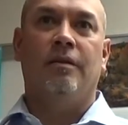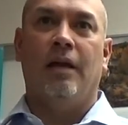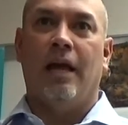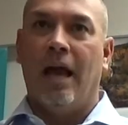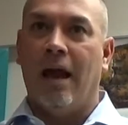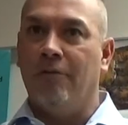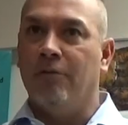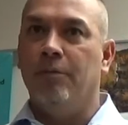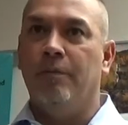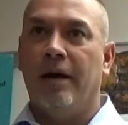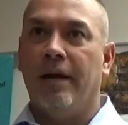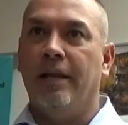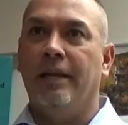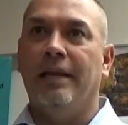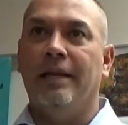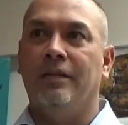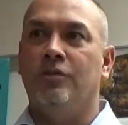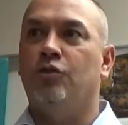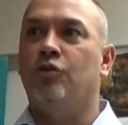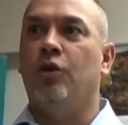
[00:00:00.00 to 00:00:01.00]
Everybody
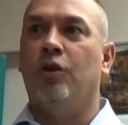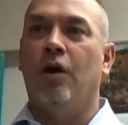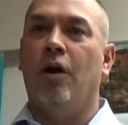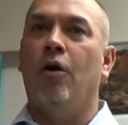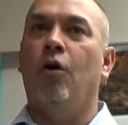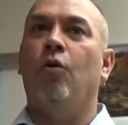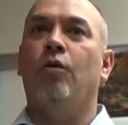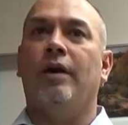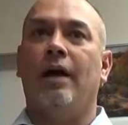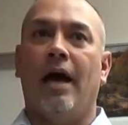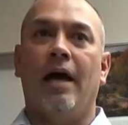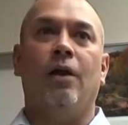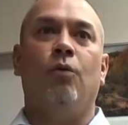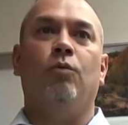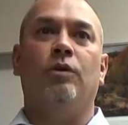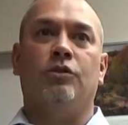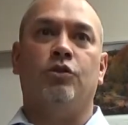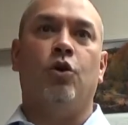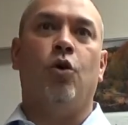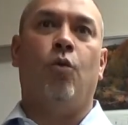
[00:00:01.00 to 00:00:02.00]
needs to know kind of
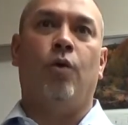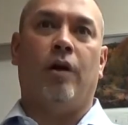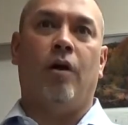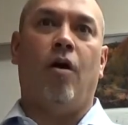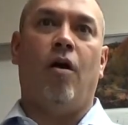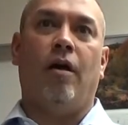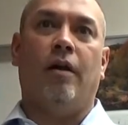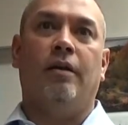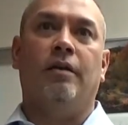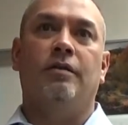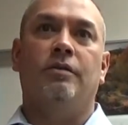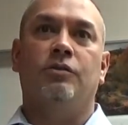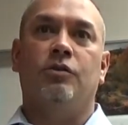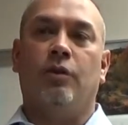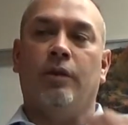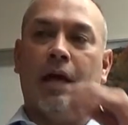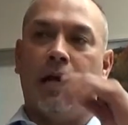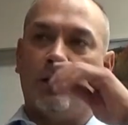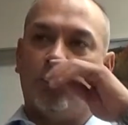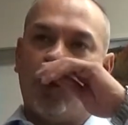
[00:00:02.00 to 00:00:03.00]
what's going on. So
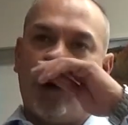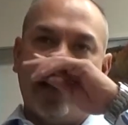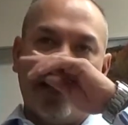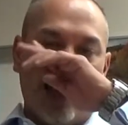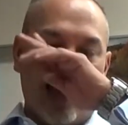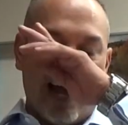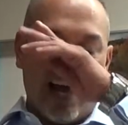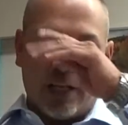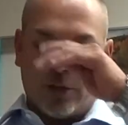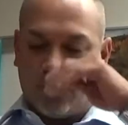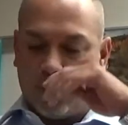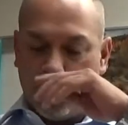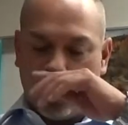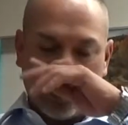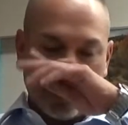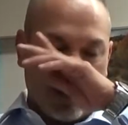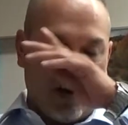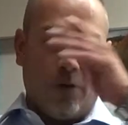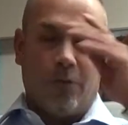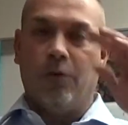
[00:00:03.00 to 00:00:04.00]
that's why they ask for
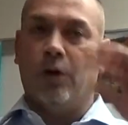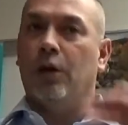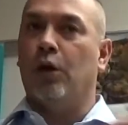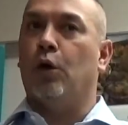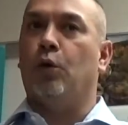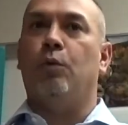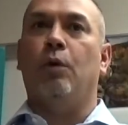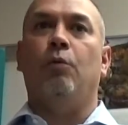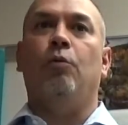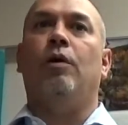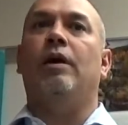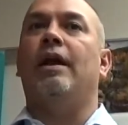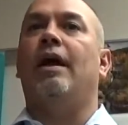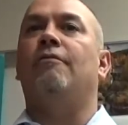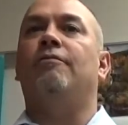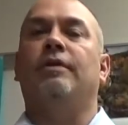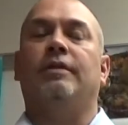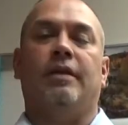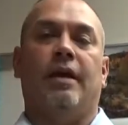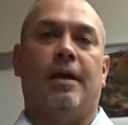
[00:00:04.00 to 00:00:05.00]
discovery. Look, we want
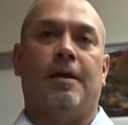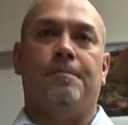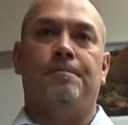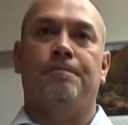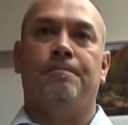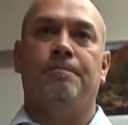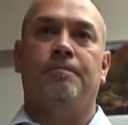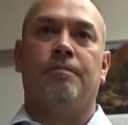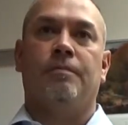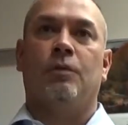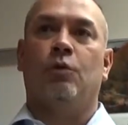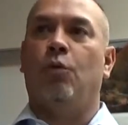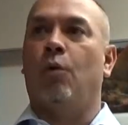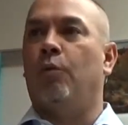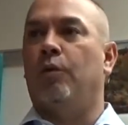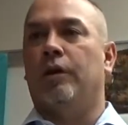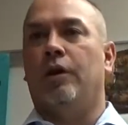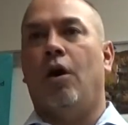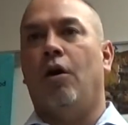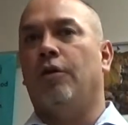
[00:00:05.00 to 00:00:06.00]
everything. We
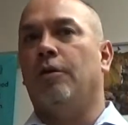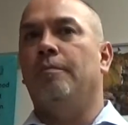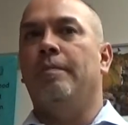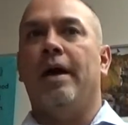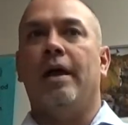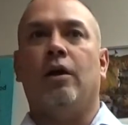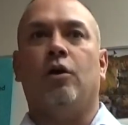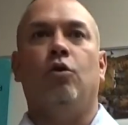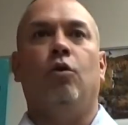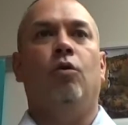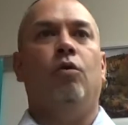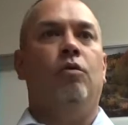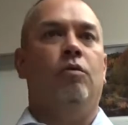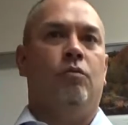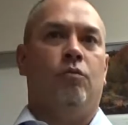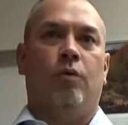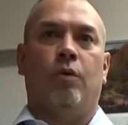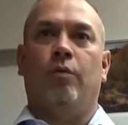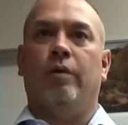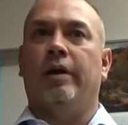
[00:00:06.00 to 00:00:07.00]
want all the medical,
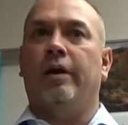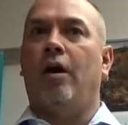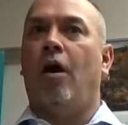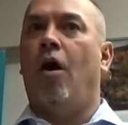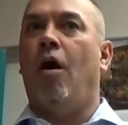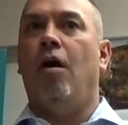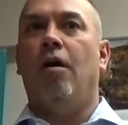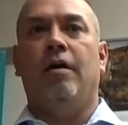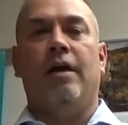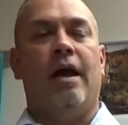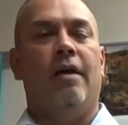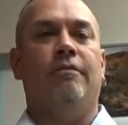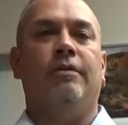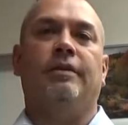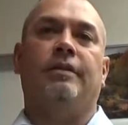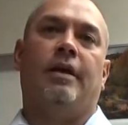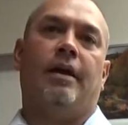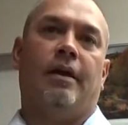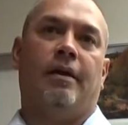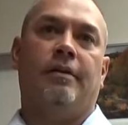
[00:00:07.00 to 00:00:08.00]
we want
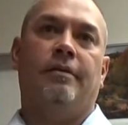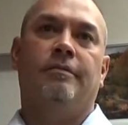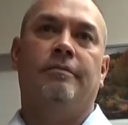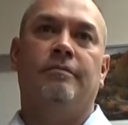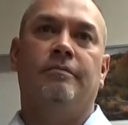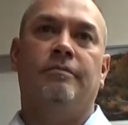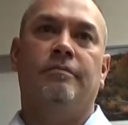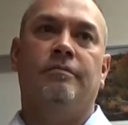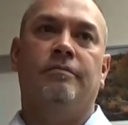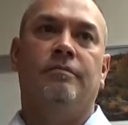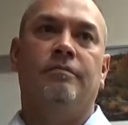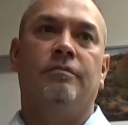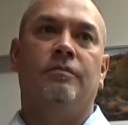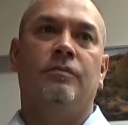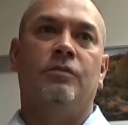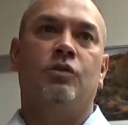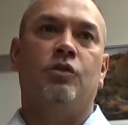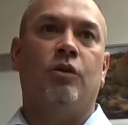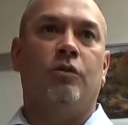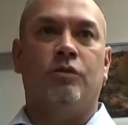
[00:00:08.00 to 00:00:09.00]
everything.
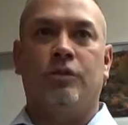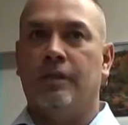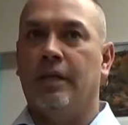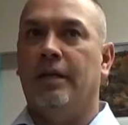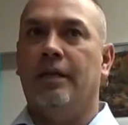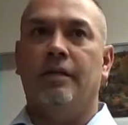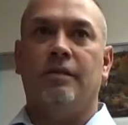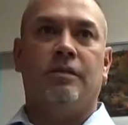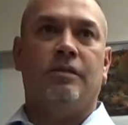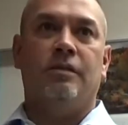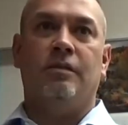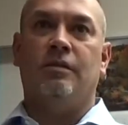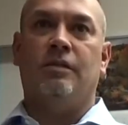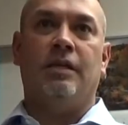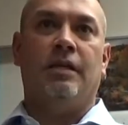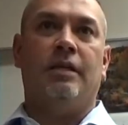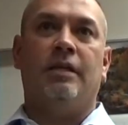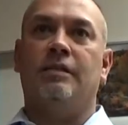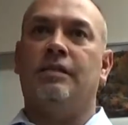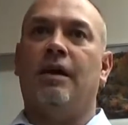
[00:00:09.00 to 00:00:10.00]
So send
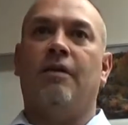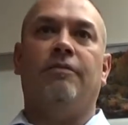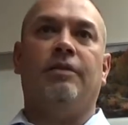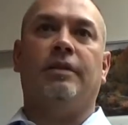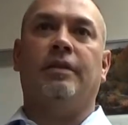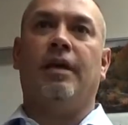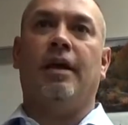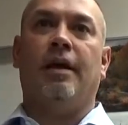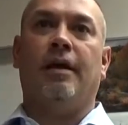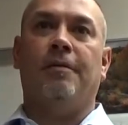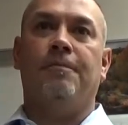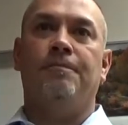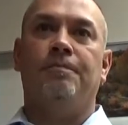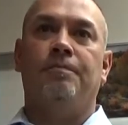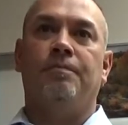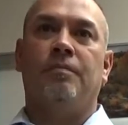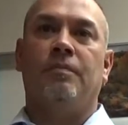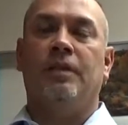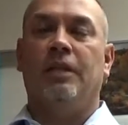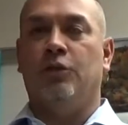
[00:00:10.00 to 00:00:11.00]
us everything
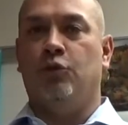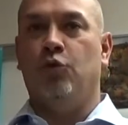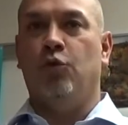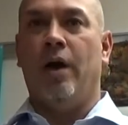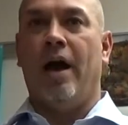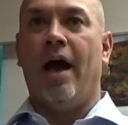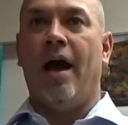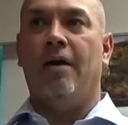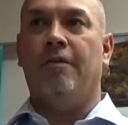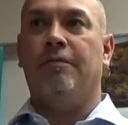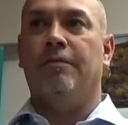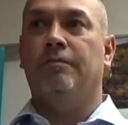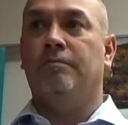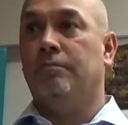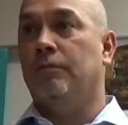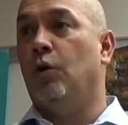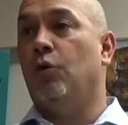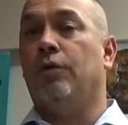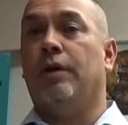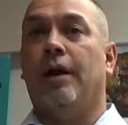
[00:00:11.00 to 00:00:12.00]
that you have,
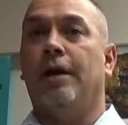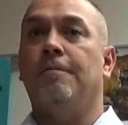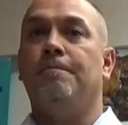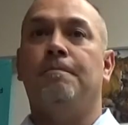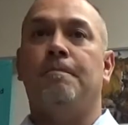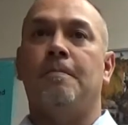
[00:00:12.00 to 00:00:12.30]
okay?